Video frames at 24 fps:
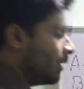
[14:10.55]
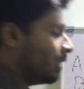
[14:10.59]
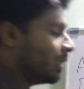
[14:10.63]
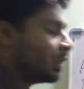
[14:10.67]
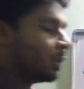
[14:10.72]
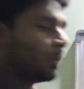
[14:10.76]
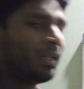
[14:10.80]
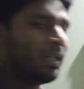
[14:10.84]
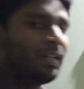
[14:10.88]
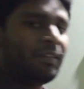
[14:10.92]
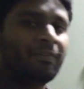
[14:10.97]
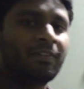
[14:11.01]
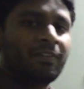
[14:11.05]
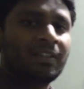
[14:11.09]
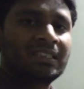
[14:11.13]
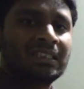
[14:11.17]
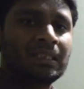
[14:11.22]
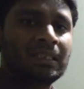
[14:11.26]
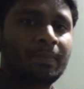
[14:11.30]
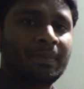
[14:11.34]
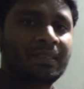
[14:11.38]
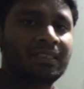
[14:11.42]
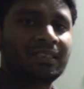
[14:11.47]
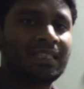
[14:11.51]
The very first
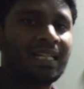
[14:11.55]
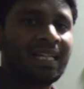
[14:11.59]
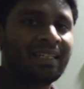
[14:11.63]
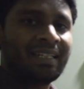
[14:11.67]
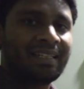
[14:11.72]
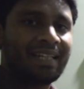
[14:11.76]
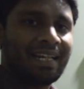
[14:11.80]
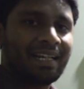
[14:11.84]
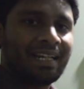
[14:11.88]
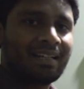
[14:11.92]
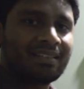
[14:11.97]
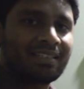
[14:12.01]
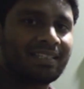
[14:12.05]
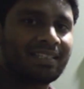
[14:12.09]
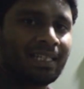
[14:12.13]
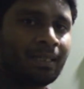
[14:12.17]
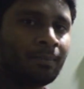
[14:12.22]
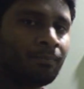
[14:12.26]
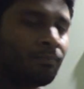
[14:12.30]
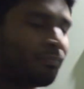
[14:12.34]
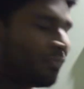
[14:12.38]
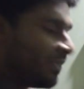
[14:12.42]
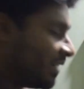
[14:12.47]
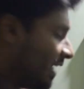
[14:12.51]
step is like take
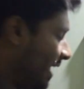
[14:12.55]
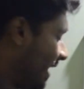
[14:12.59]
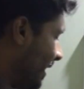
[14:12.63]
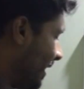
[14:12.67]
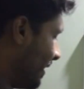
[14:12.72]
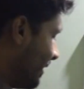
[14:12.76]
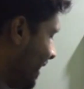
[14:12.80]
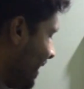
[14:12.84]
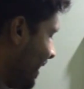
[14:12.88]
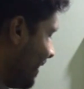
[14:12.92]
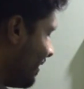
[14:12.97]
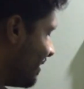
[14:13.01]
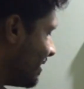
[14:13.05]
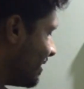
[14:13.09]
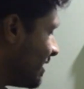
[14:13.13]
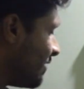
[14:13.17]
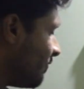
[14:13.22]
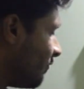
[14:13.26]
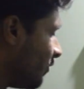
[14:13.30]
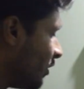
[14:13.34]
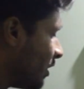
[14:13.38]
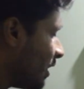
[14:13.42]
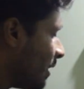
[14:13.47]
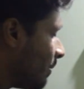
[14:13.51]
LCM, and taking LCM
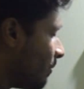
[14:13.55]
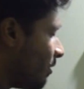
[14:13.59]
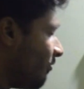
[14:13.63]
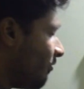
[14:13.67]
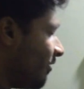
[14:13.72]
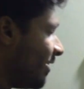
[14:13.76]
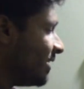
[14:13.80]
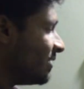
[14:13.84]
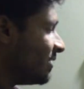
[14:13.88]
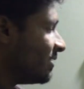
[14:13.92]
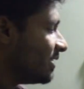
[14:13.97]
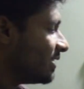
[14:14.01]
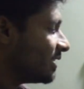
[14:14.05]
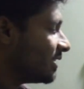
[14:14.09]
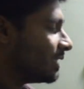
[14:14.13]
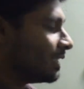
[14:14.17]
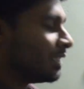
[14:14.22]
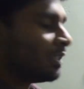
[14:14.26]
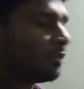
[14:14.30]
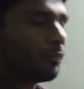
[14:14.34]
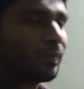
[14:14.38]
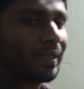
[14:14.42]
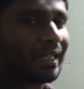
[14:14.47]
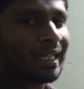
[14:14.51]
for the number of days is
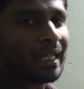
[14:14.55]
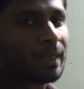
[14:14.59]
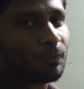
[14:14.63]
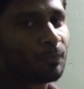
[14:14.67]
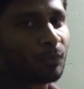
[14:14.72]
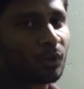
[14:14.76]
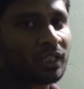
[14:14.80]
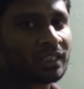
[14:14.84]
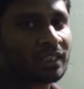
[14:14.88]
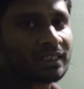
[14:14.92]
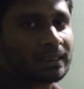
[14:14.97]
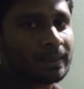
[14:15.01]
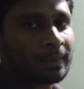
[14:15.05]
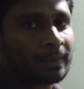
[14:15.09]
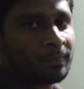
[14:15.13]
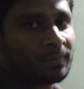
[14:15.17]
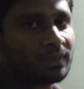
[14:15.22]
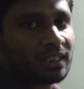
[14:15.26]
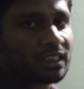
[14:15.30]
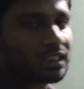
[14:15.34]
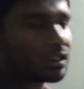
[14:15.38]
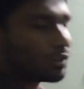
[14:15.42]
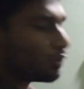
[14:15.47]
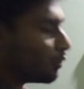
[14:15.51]
the very important step.
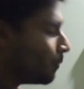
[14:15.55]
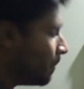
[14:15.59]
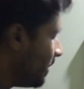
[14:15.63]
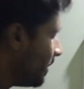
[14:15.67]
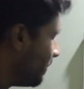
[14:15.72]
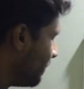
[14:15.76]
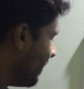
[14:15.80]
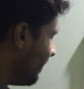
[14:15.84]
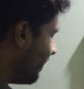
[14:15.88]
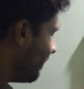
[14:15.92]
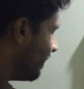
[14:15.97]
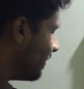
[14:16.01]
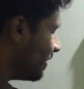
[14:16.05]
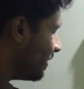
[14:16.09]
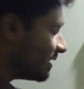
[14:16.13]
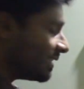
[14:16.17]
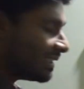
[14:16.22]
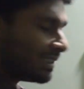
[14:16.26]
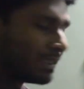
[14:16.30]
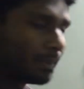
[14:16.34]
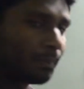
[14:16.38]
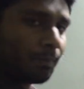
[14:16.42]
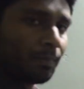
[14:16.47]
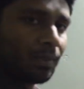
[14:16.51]
This could be my first
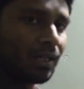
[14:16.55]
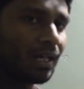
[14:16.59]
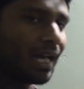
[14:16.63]
step.